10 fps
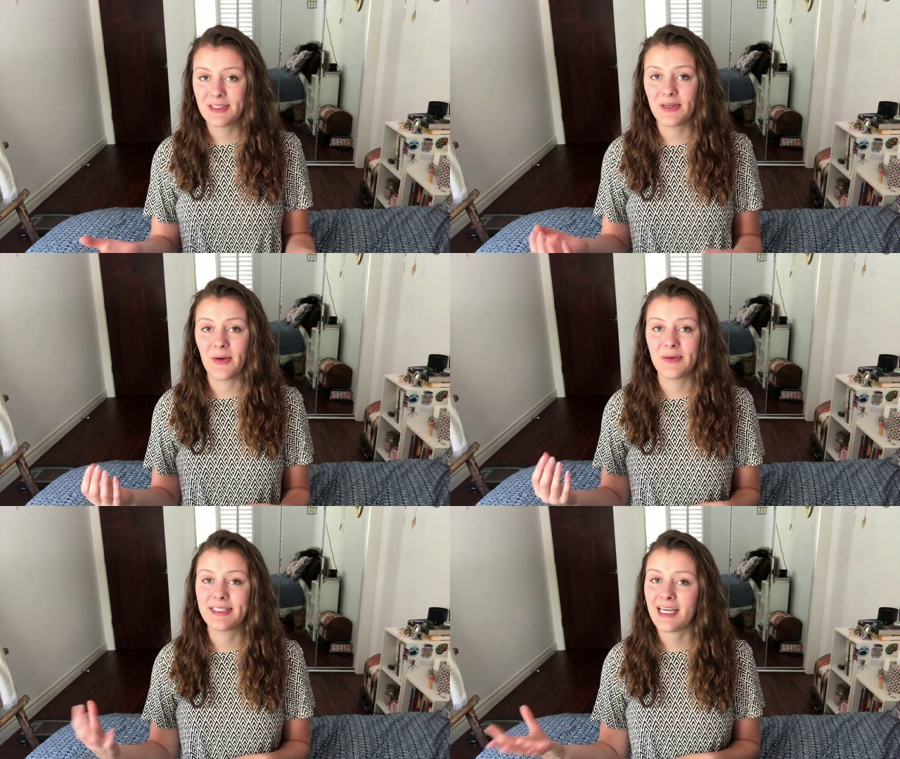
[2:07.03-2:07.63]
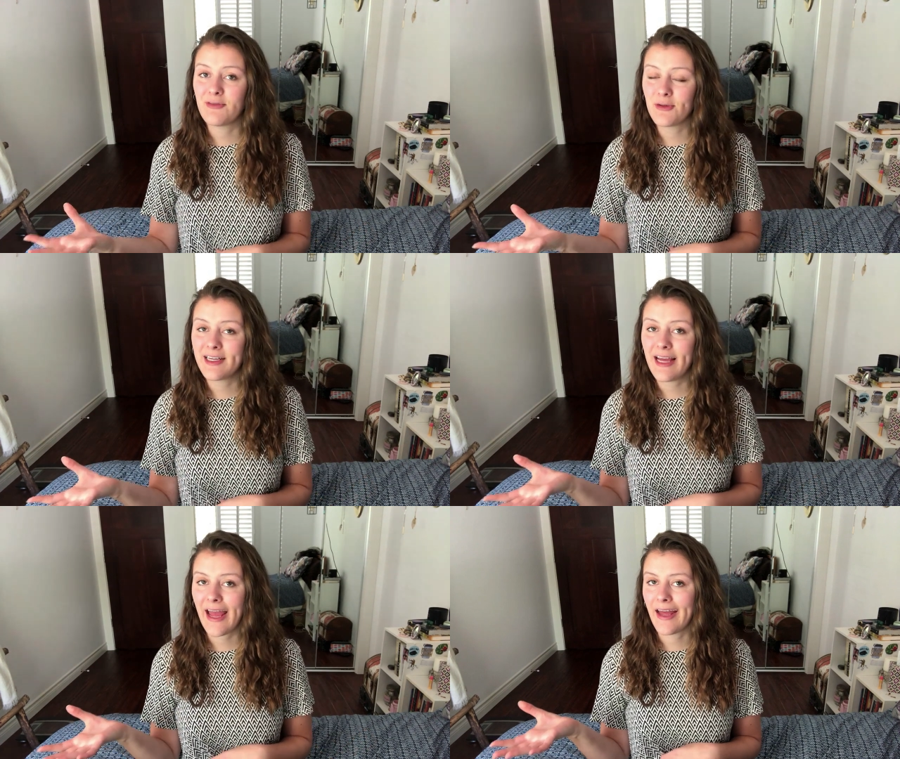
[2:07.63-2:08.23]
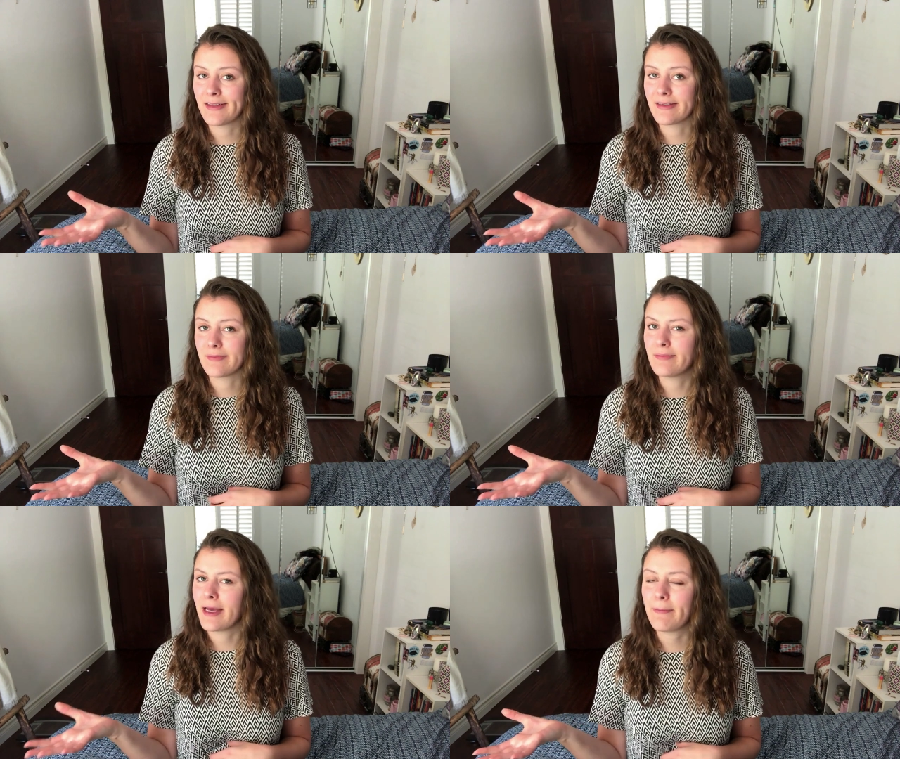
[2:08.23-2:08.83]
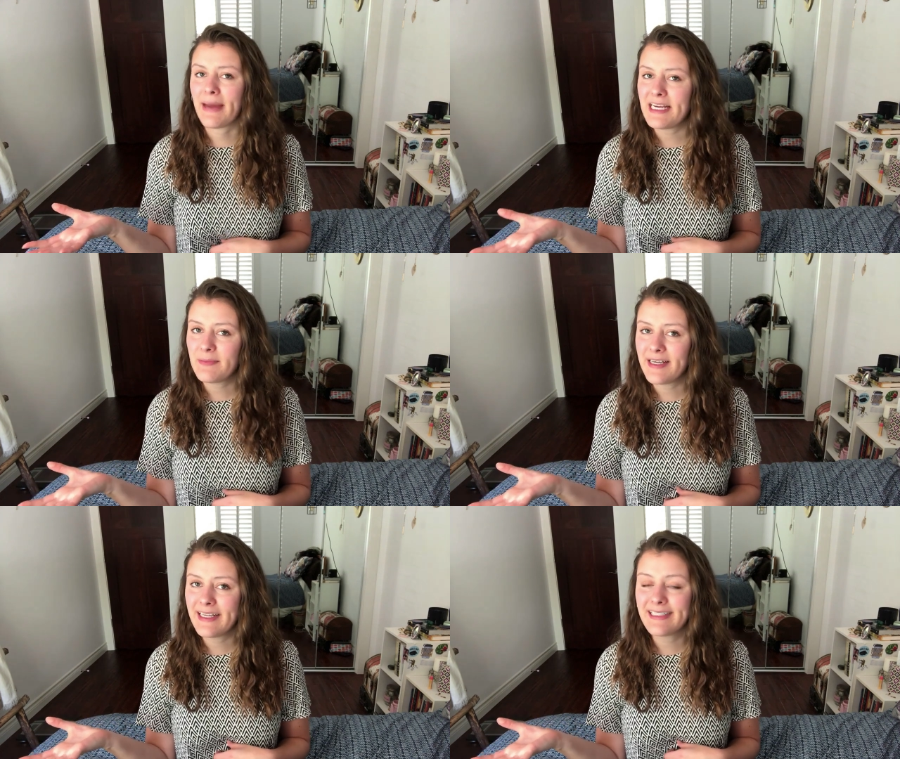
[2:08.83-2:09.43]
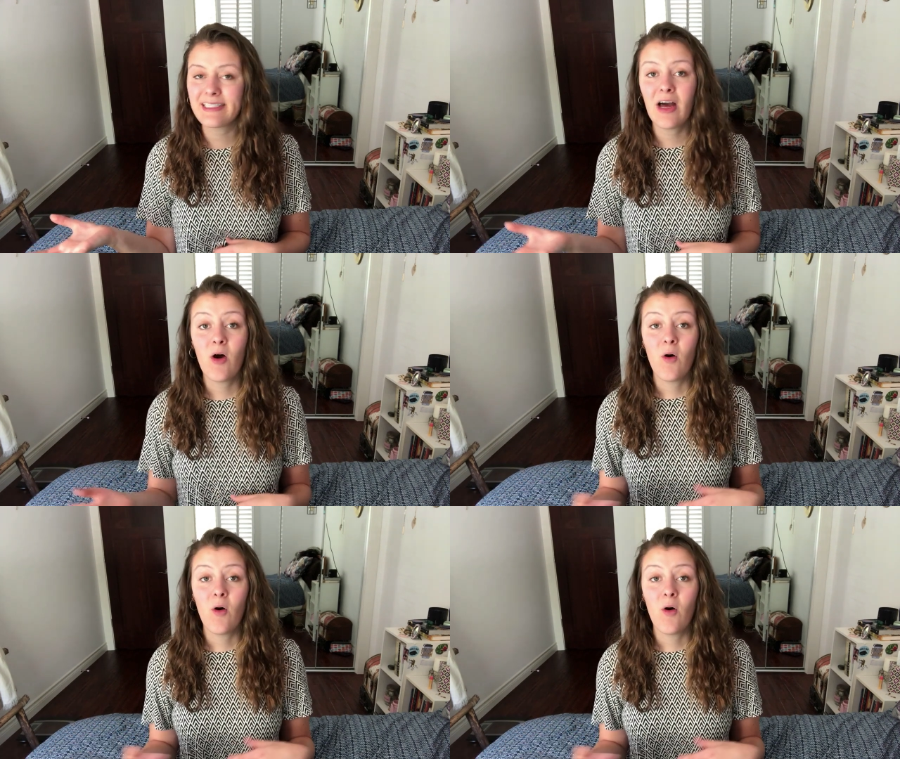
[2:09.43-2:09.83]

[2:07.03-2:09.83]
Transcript: so savory and like baked beans,